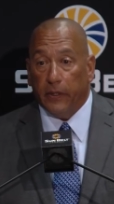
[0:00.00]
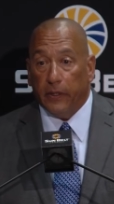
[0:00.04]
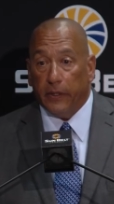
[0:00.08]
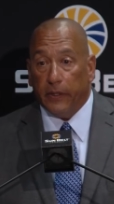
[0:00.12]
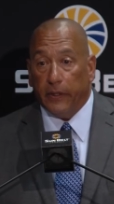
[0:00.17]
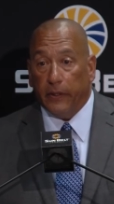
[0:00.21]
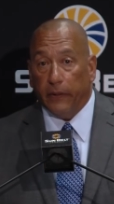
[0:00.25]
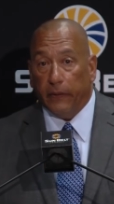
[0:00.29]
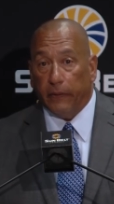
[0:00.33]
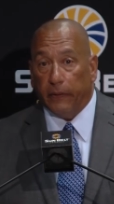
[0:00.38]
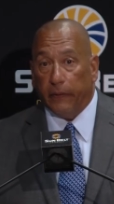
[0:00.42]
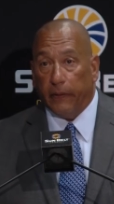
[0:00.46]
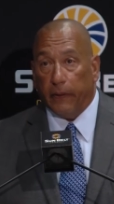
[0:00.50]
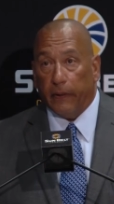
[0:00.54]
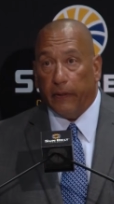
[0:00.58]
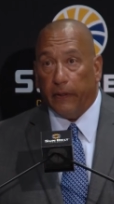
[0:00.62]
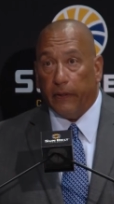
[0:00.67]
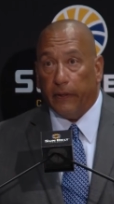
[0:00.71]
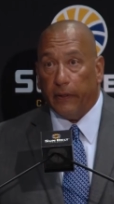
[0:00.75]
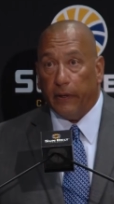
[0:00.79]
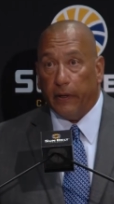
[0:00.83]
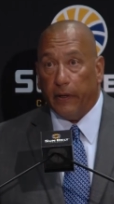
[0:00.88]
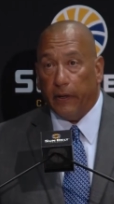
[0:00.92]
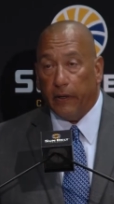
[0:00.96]
You know, uh,
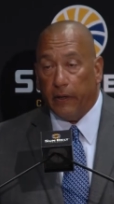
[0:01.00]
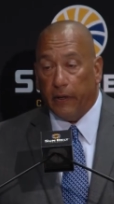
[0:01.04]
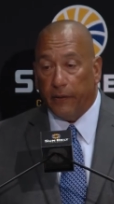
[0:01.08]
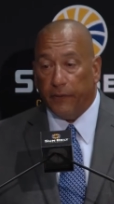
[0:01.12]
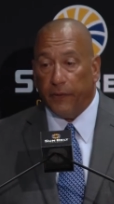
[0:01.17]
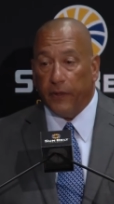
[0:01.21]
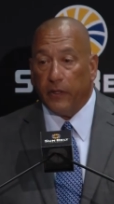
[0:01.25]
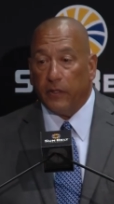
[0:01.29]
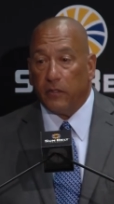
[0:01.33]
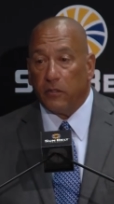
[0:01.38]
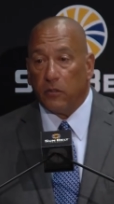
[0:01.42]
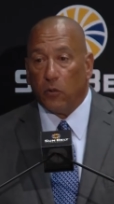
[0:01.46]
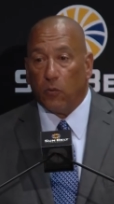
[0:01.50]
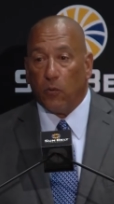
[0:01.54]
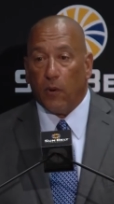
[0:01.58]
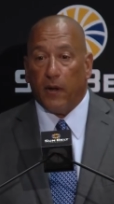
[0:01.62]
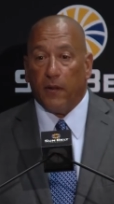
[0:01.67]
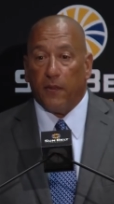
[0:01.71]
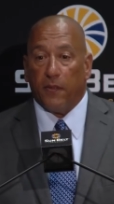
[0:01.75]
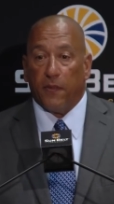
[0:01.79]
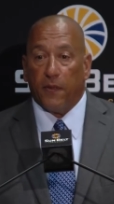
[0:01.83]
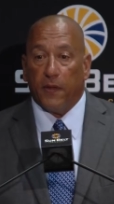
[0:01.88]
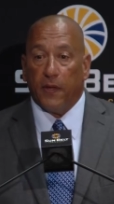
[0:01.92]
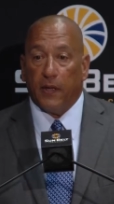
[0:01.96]
I, I, think it's the
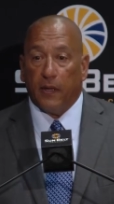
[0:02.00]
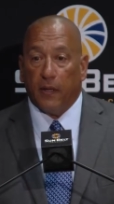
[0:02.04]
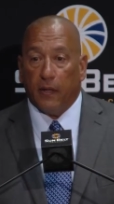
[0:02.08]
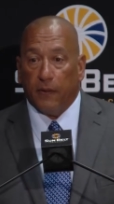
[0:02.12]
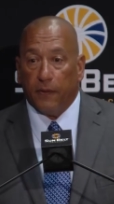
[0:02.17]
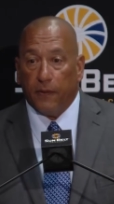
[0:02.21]
right thing.